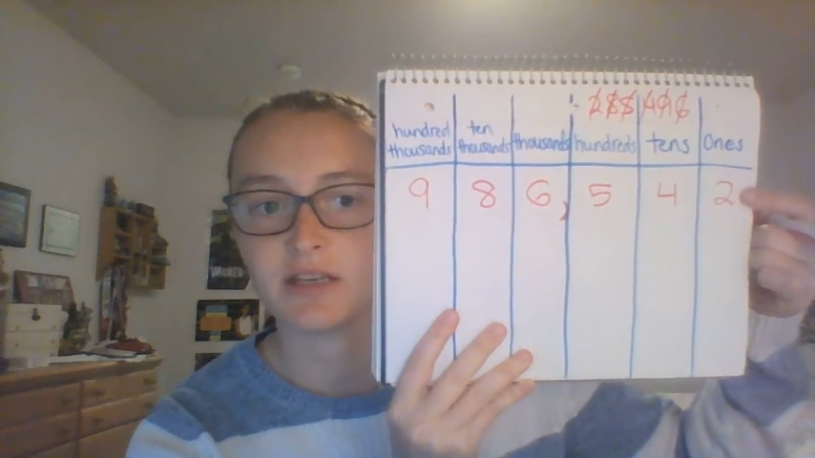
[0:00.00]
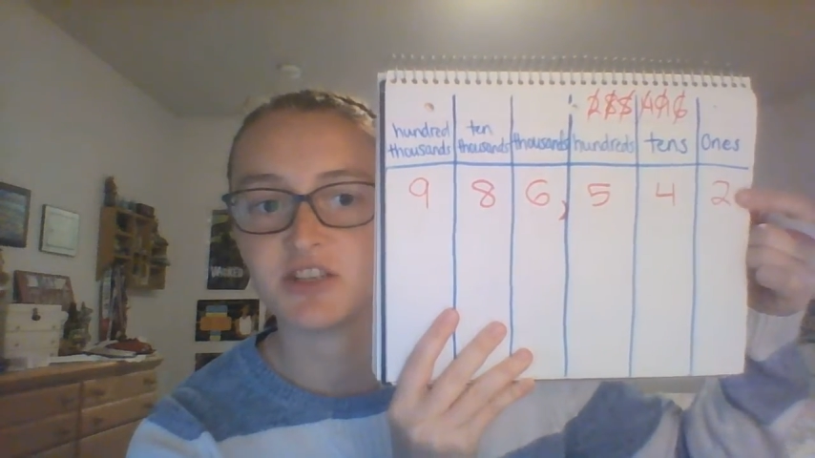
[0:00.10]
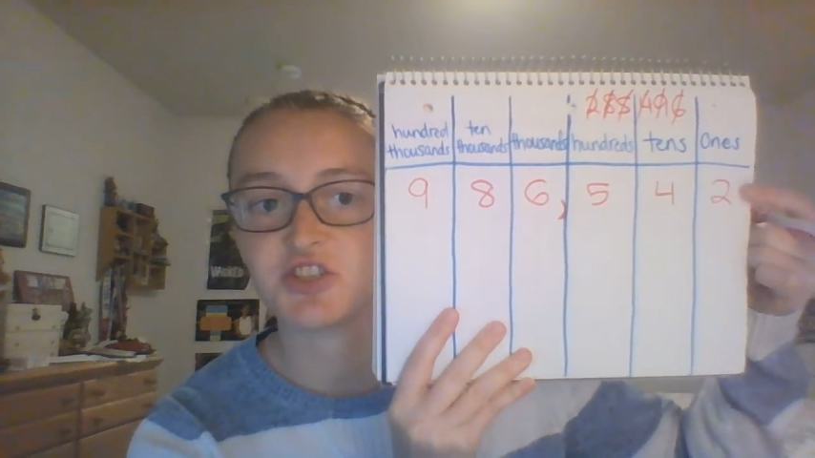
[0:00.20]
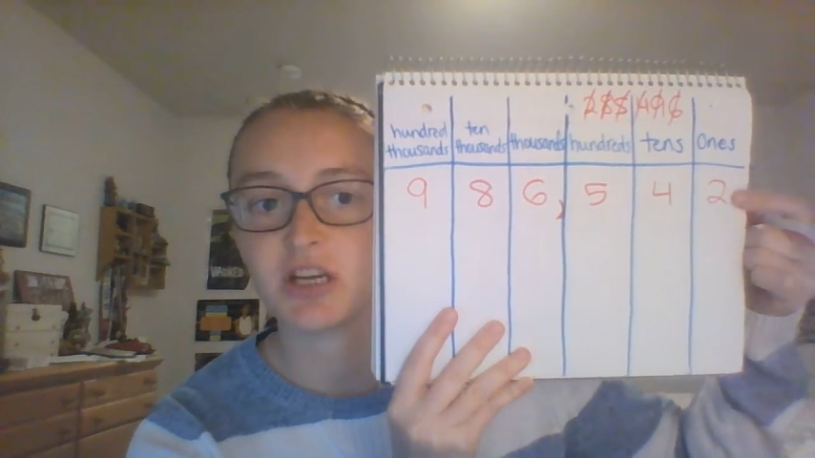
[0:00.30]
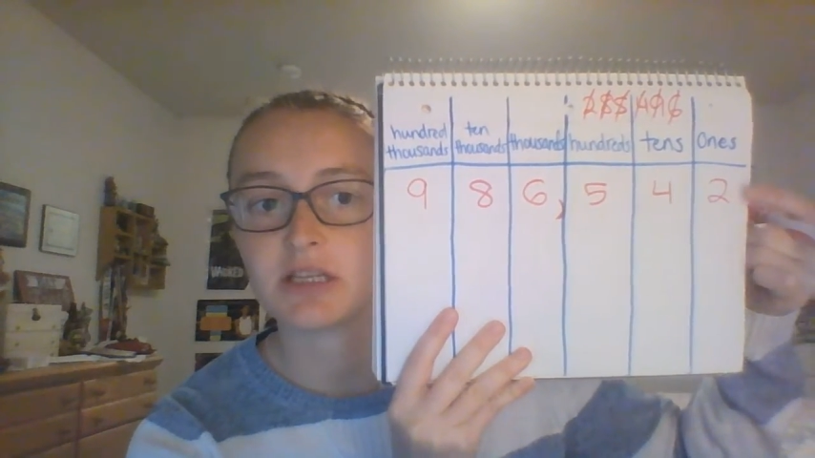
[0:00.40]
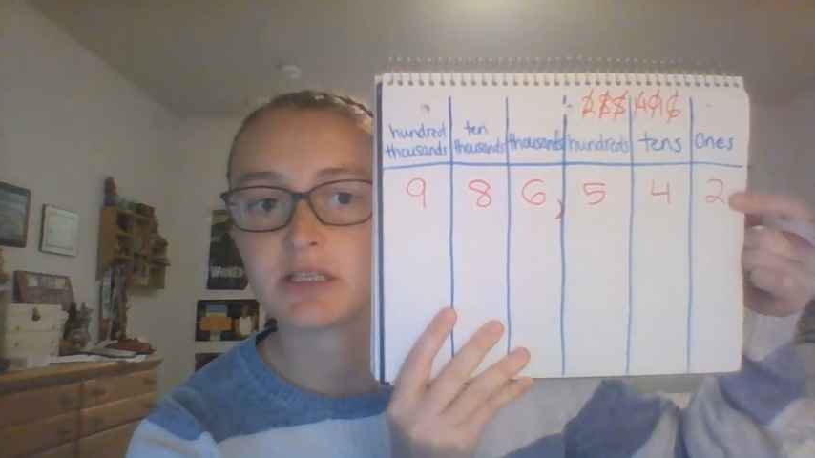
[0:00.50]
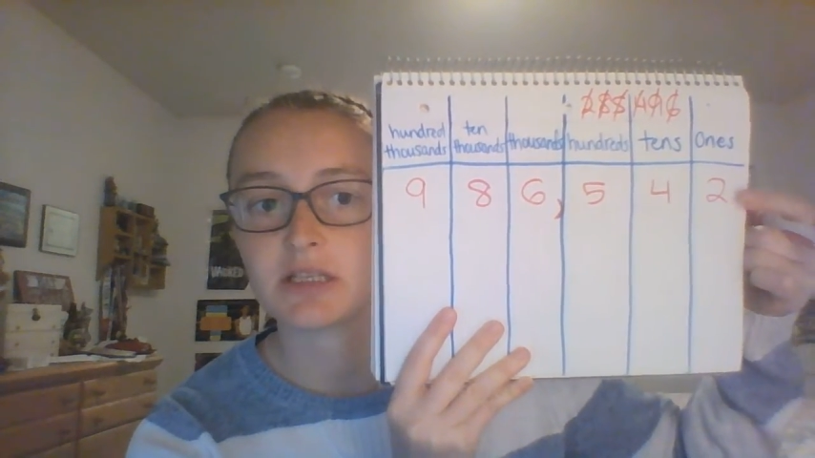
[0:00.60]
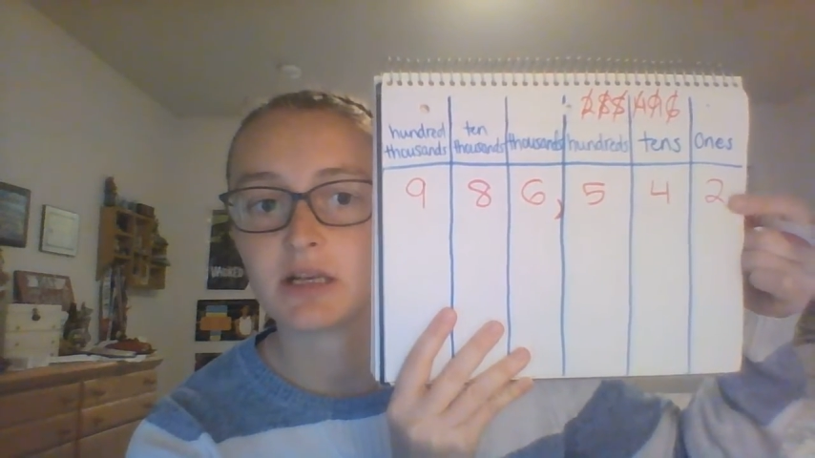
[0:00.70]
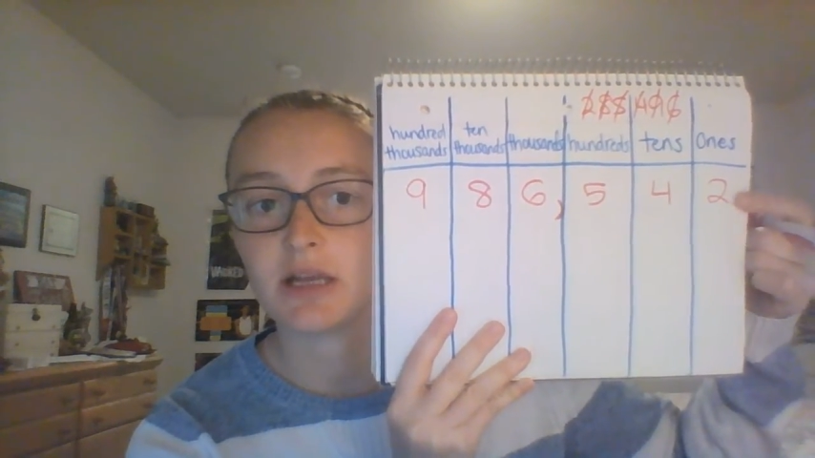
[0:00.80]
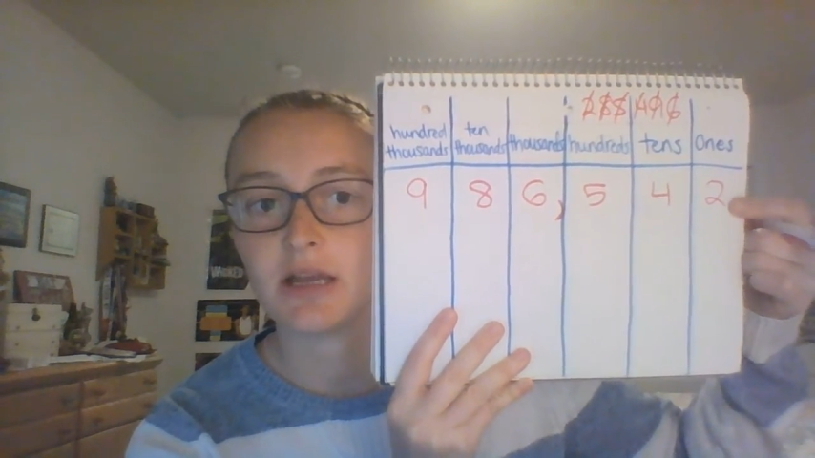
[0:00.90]
digit
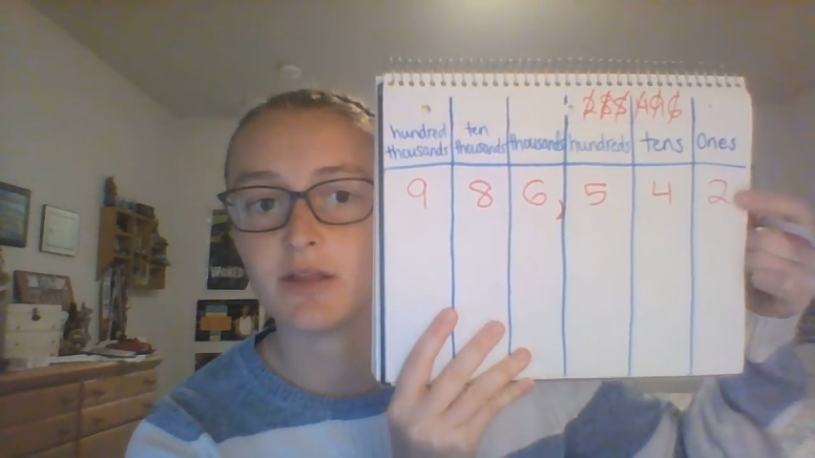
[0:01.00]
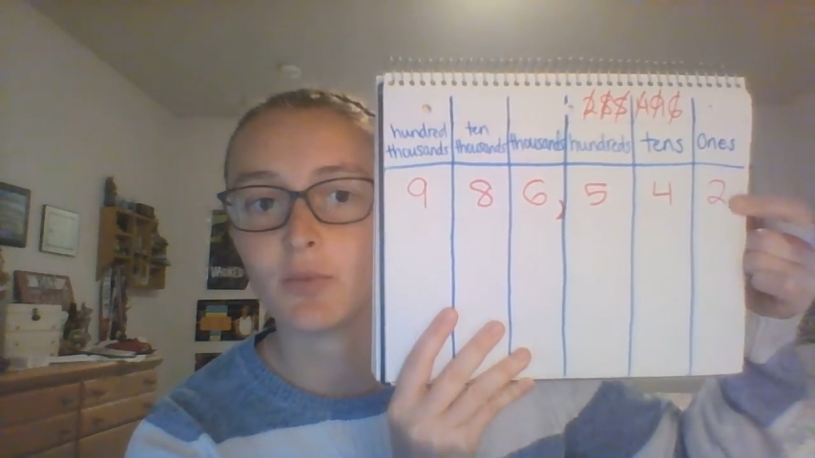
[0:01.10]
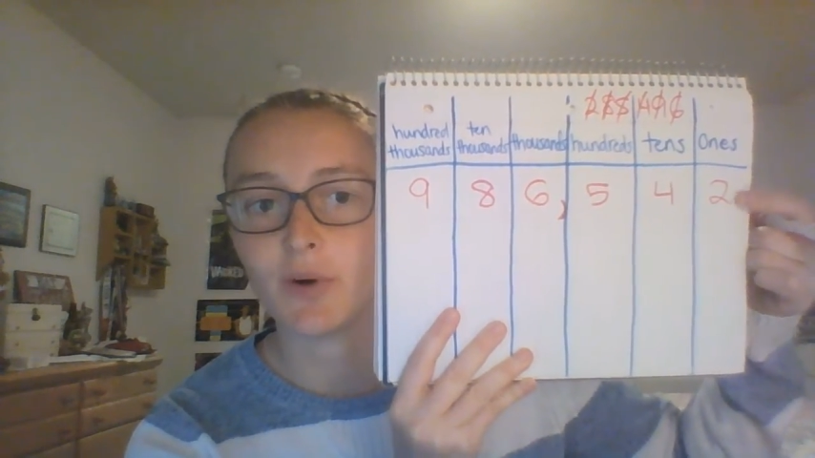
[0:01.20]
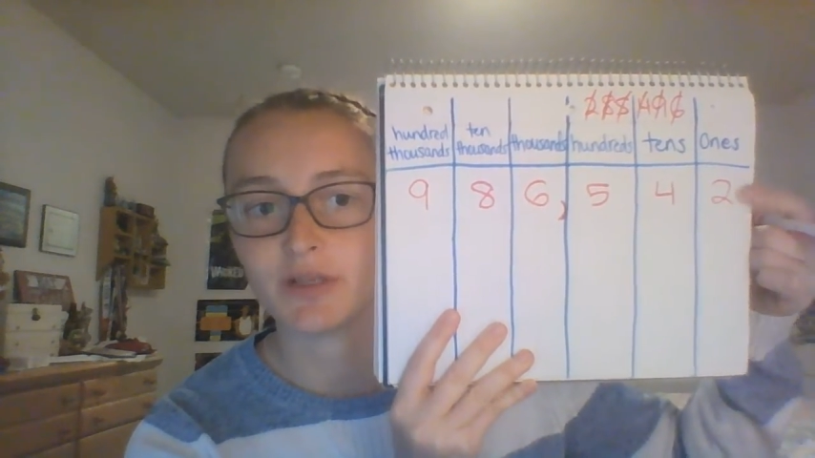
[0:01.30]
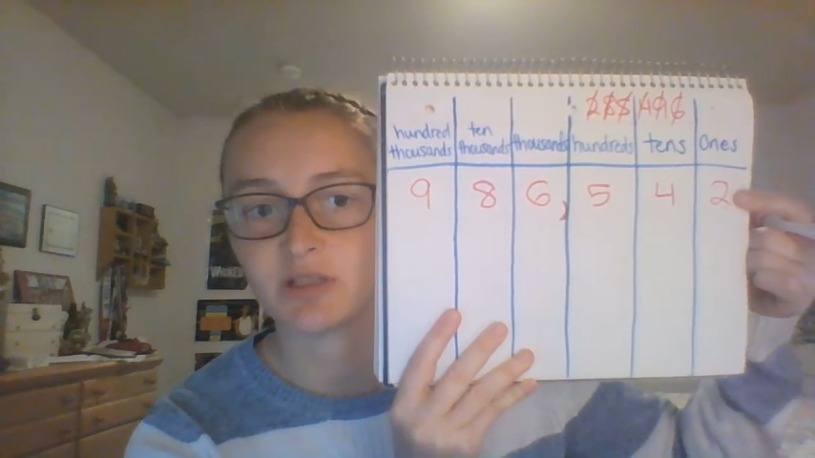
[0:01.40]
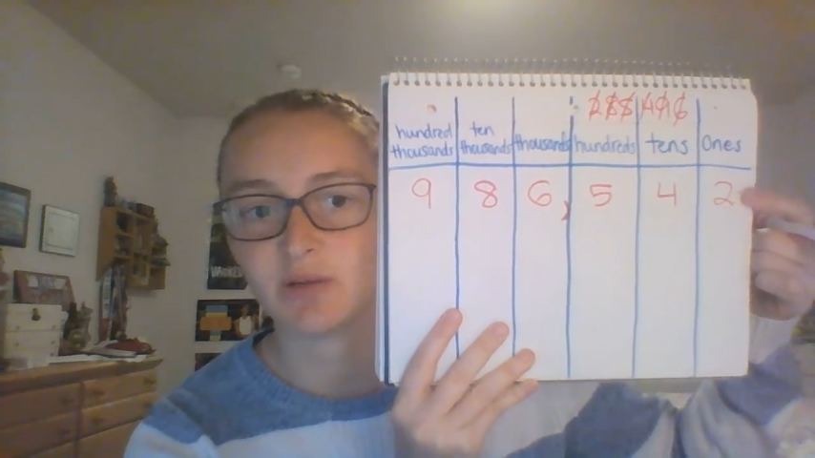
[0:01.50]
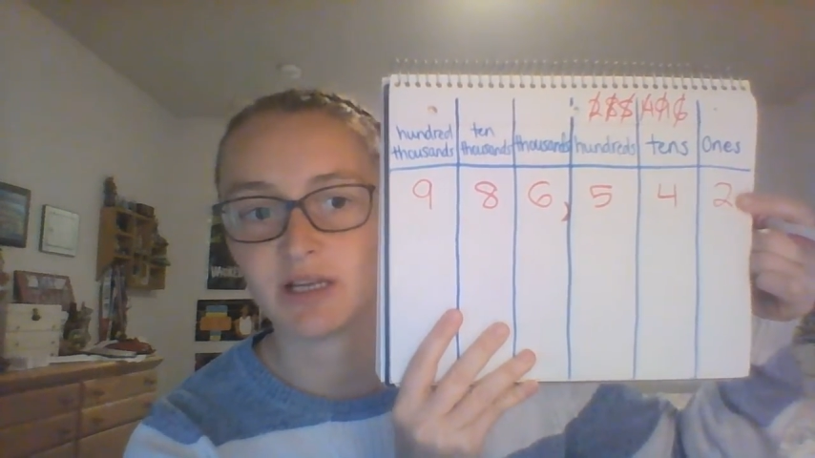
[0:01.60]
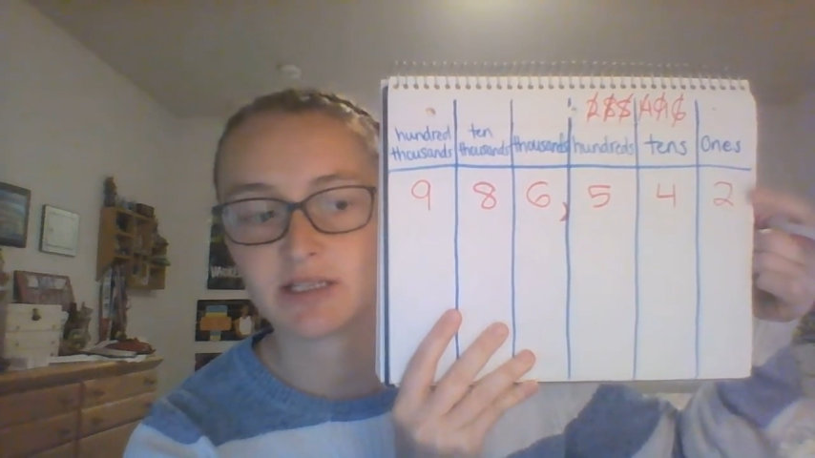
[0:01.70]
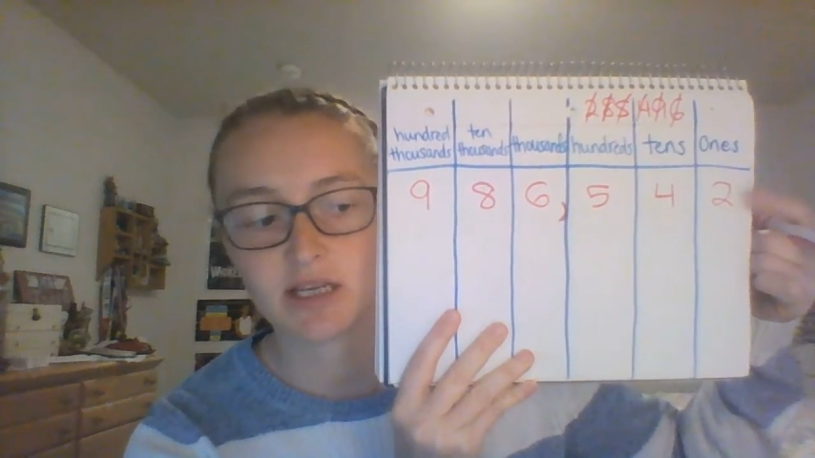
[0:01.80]
in the ones place.